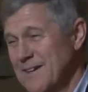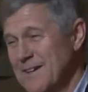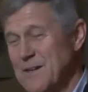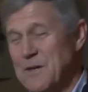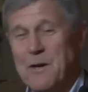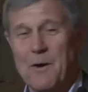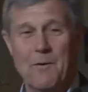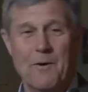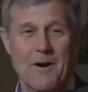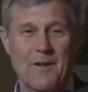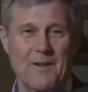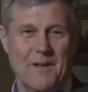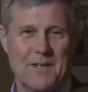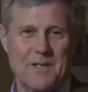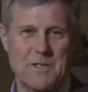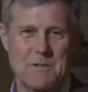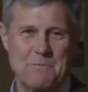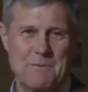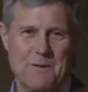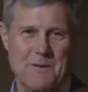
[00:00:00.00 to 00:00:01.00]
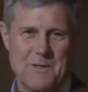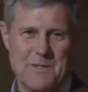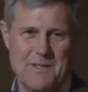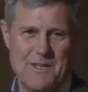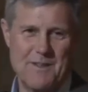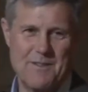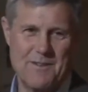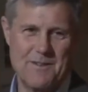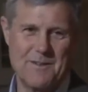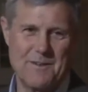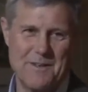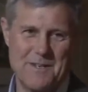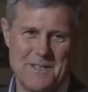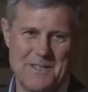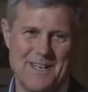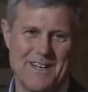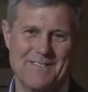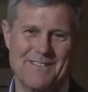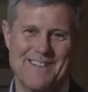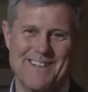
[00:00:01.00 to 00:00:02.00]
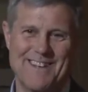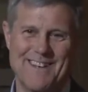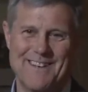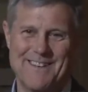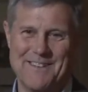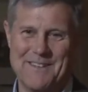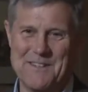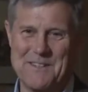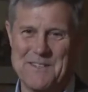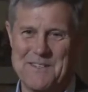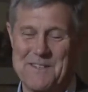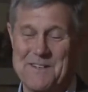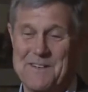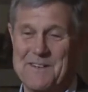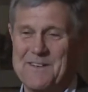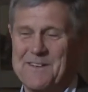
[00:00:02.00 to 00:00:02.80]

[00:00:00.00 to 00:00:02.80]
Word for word: You know all the conspiracy theories and everything else.